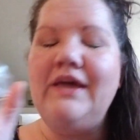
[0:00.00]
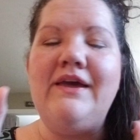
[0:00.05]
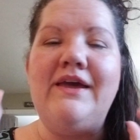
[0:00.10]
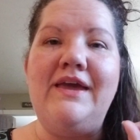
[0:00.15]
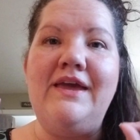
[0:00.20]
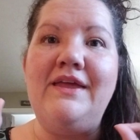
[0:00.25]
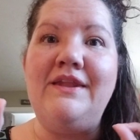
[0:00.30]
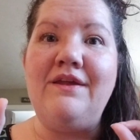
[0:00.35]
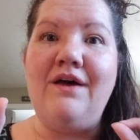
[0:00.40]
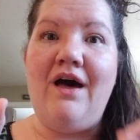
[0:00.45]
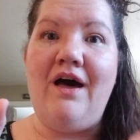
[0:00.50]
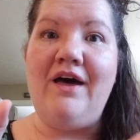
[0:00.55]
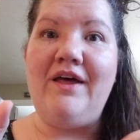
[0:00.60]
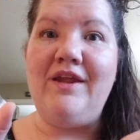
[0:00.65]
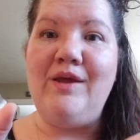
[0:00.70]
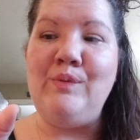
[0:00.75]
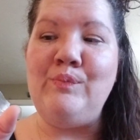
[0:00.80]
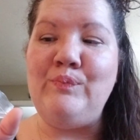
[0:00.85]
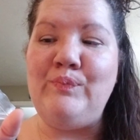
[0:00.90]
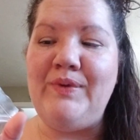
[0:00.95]
in
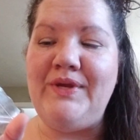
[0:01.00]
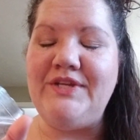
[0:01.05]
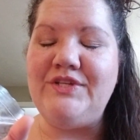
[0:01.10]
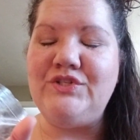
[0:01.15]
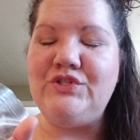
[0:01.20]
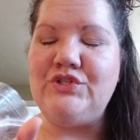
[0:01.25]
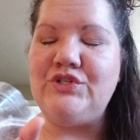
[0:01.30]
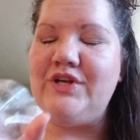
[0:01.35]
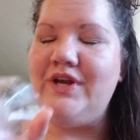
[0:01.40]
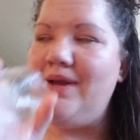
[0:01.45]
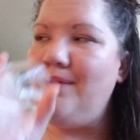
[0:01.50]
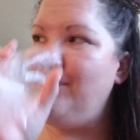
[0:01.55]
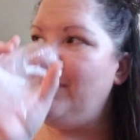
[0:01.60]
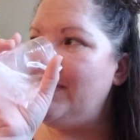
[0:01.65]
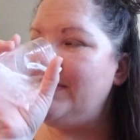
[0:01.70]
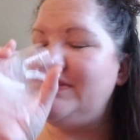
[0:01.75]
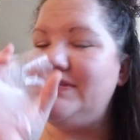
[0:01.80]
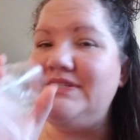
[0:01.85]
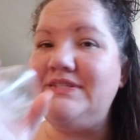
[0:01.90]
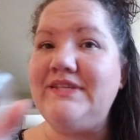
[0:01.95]
Autumn Beach Trip.
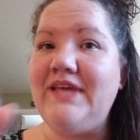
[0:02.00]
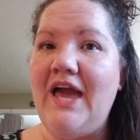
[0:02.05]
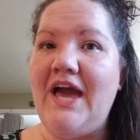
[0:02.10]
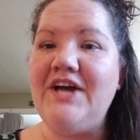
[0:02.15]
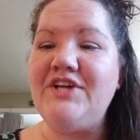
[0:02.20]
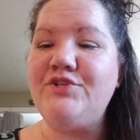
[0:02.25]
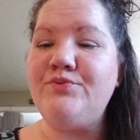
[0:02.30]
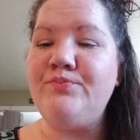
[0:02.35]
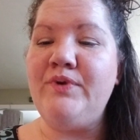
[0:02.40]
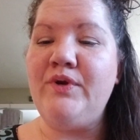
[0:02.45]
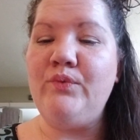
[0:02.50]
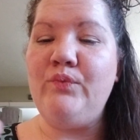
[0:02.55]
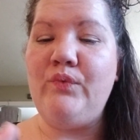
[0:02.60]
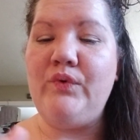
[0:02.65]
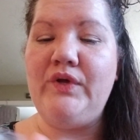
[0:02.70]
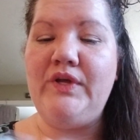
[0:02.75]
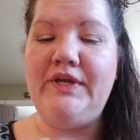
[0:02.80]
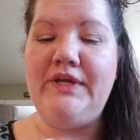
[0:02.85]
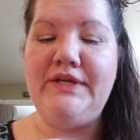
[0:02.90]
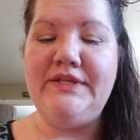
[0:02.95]
This is Cashmere
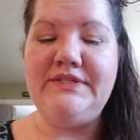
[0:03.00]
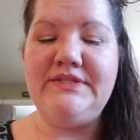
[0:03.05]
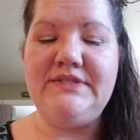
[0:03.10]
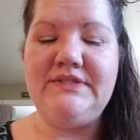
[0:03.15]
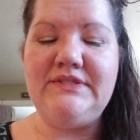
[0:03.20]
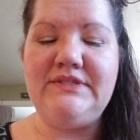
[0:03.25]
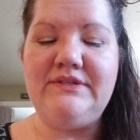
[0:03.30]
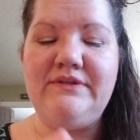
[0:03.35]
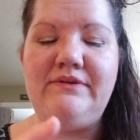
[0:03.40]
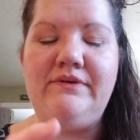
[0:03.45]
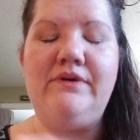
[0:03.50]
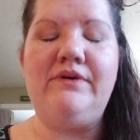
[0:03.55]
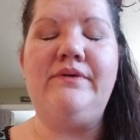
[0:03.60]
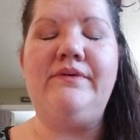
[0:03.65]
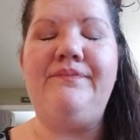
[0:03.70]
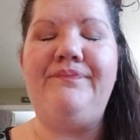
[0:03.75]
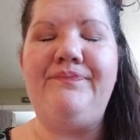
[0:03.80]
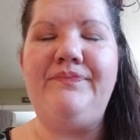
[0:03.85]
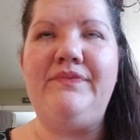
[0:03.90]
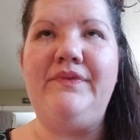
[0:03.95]
Woods,
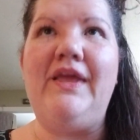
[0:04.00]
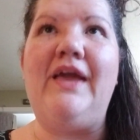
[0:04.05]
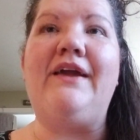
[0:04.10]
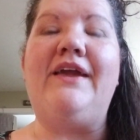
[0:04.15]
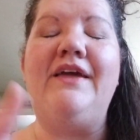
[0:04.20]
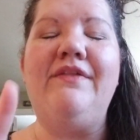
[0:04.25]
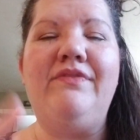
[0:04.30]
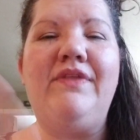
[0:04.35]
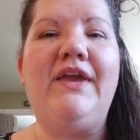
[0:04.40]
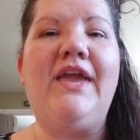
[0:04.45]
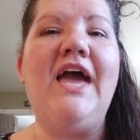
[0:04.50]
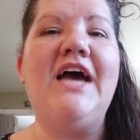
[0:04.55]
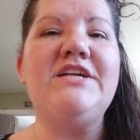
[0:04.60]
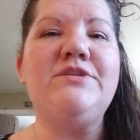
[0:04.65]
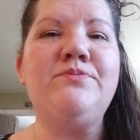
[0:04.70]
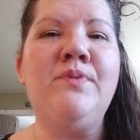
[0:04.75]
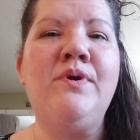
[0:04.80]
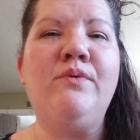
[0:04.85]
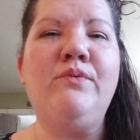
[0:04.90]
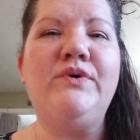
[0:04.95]
the
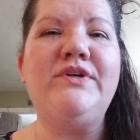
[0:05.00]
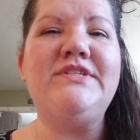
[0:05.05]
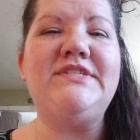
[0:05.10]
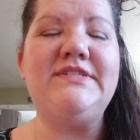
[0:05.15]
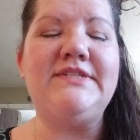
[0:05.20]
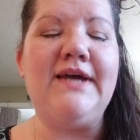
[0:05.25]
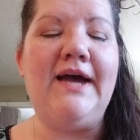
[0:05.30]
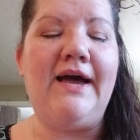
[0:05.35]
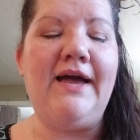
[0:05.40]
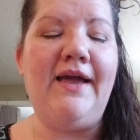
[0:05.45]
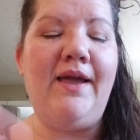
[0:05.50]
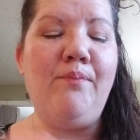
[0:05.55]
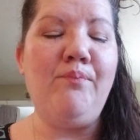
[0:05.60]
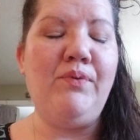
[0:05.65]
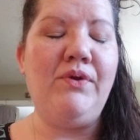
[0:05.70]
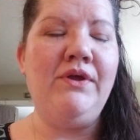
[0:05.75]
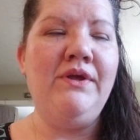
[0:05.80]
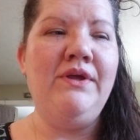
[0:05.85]
Cashmere Woods type,